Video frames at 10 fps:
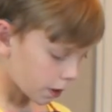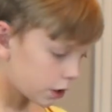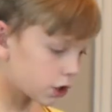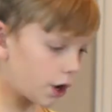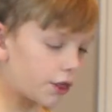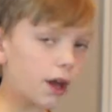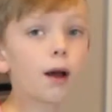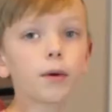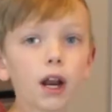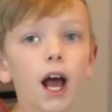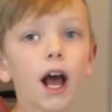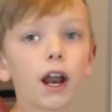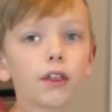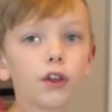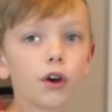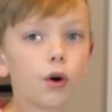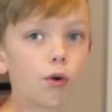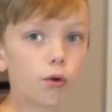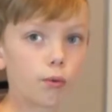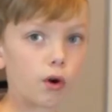So I think I'm gonna add the
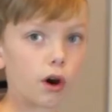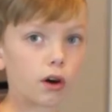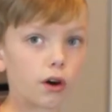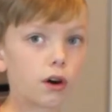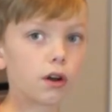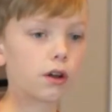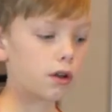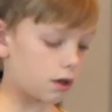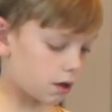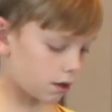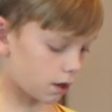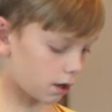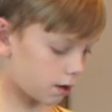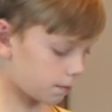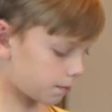cold water, and then